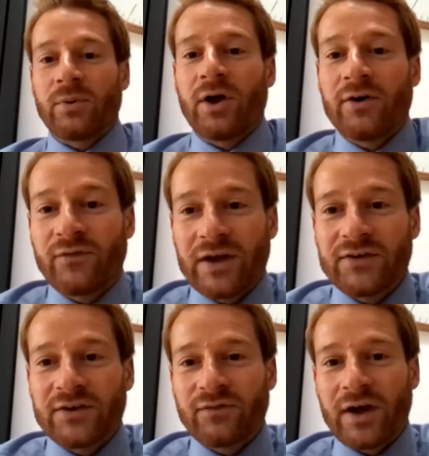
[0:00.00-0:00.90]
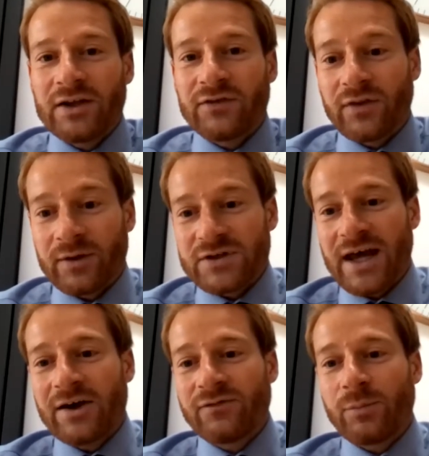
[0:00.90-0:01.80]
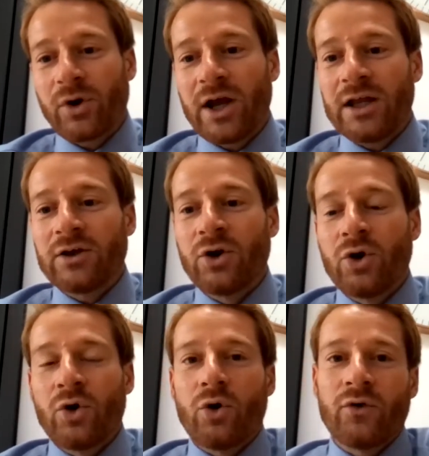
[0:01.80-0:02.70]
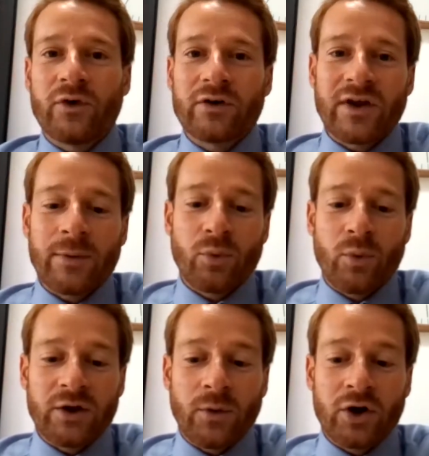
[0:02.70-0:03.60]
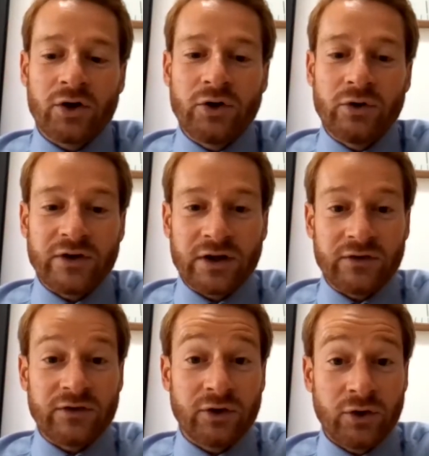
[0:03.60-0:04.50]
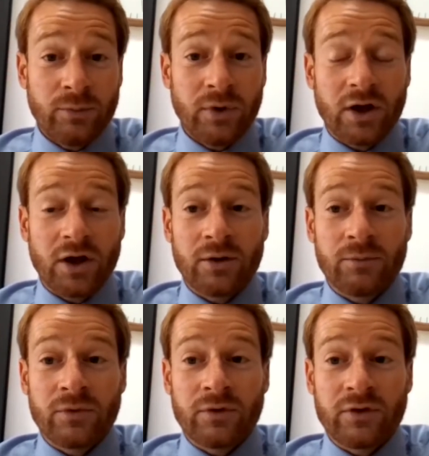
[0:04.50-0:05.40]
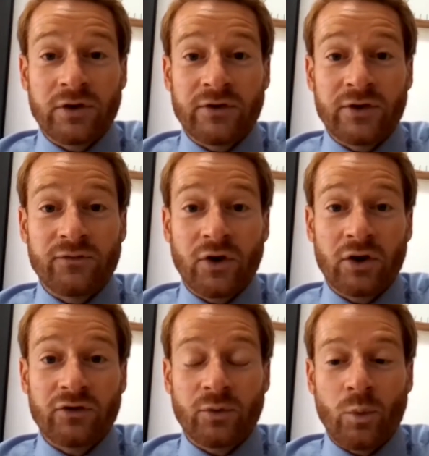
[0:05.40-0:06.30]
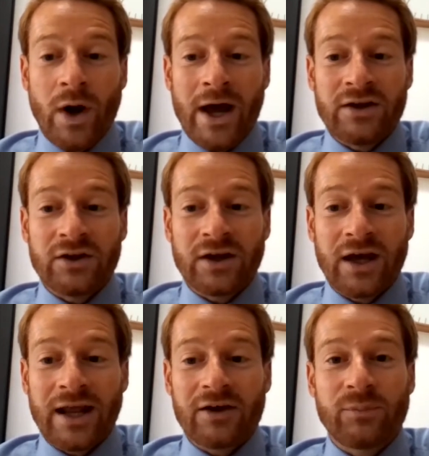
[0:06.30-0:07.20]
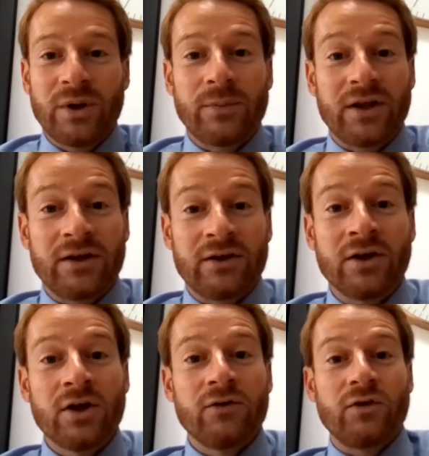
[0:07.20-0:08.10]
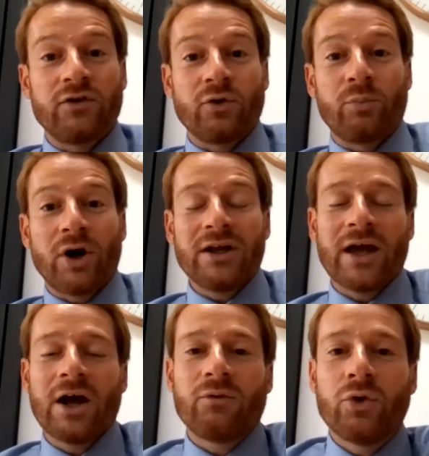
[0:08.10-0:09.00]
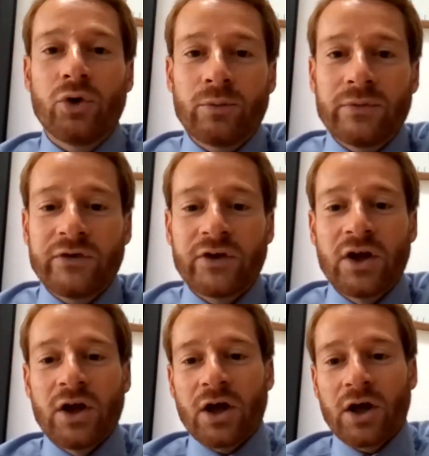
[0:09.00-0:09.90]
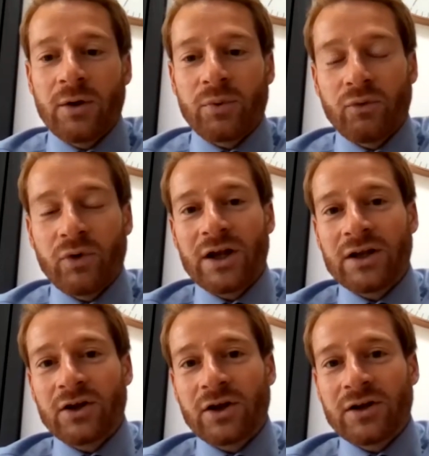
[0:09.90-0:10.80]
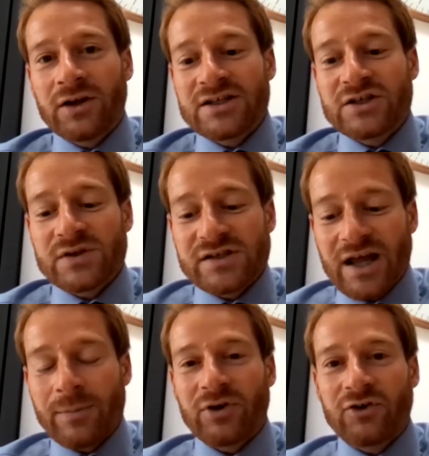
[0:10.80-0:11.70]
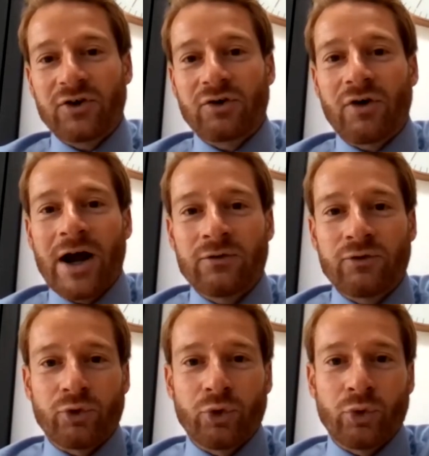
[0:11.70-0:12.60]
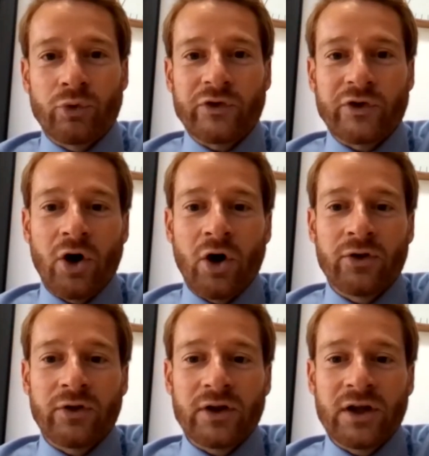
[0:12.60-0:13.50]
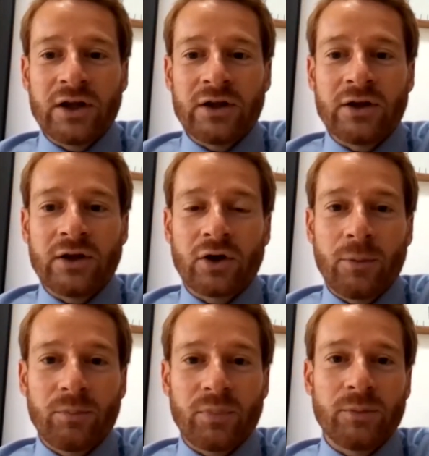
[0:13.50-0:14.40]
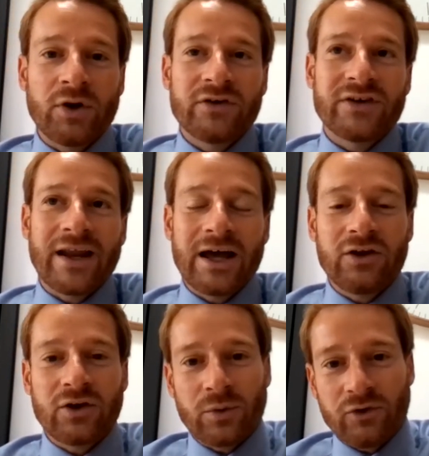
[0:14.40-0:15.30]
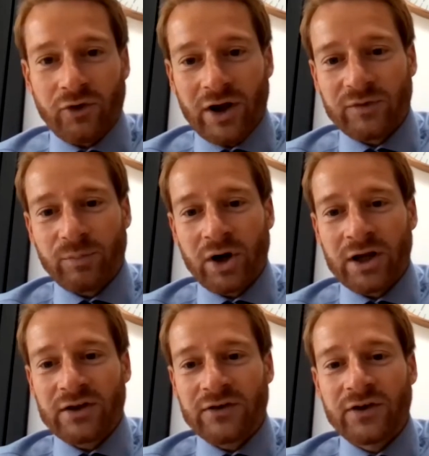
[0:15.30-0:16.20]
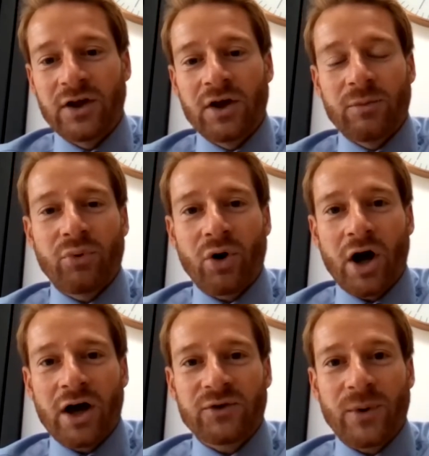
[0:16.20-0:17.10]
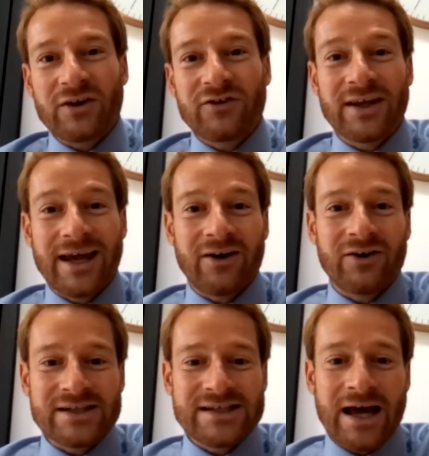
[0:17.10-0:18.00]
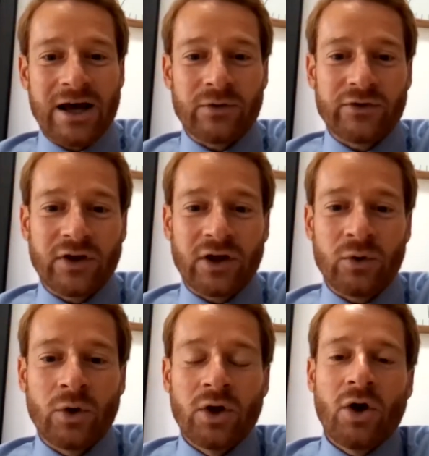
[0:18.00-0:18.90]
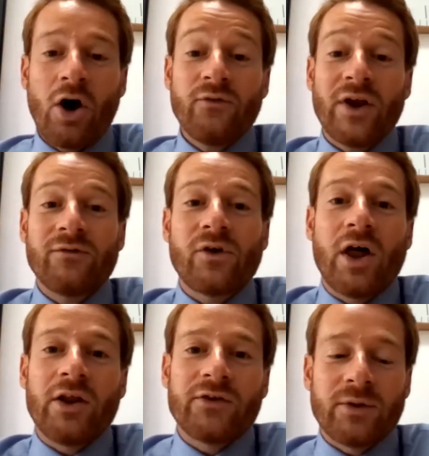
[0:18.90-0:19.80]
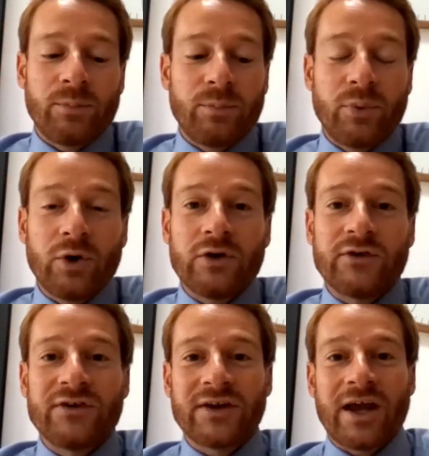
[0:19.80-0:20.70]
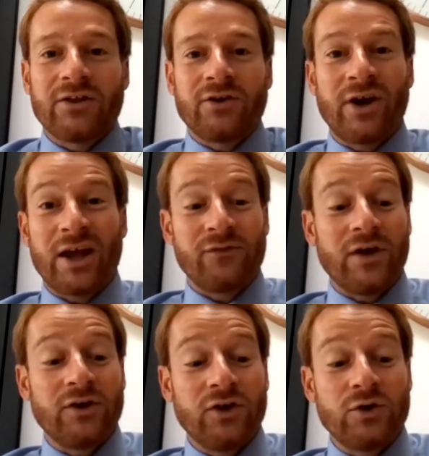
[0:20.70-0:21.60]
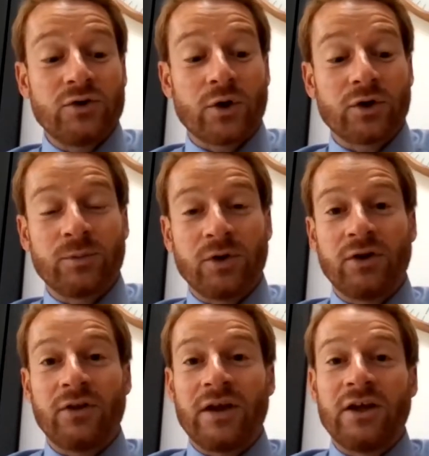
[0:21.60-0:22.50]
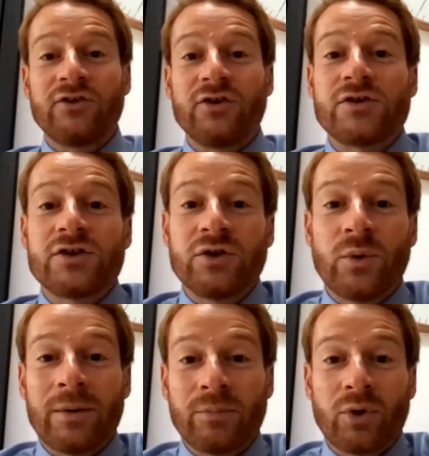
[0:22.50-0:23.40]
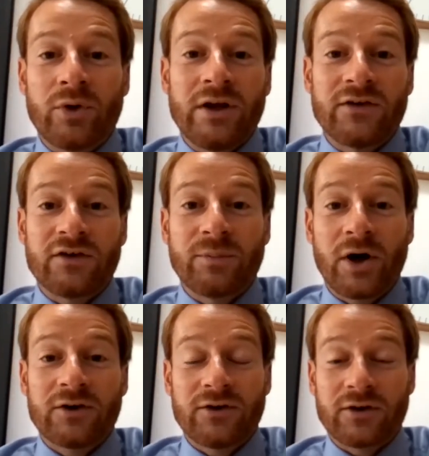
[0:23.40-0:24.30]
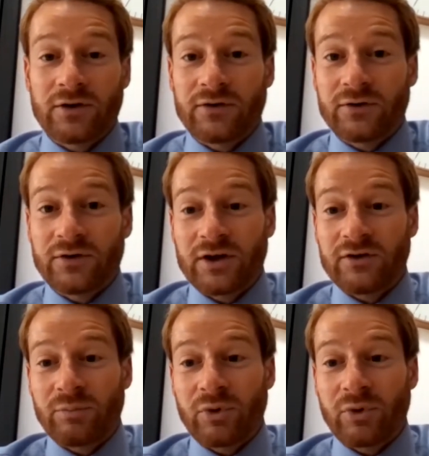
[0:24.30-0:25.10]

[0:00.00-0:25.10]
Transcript: are face-to-face, for them to have a break, or, for example, where you are using Zoom, there's the function where you can have people in virtual breakout rooms, but really you're going to need to establish the ground rules on the accompaniment and how you're going to address breaks prior to actually carrying it out. So often have clients that put together an FAQ document that they issue to employees as part of the consultation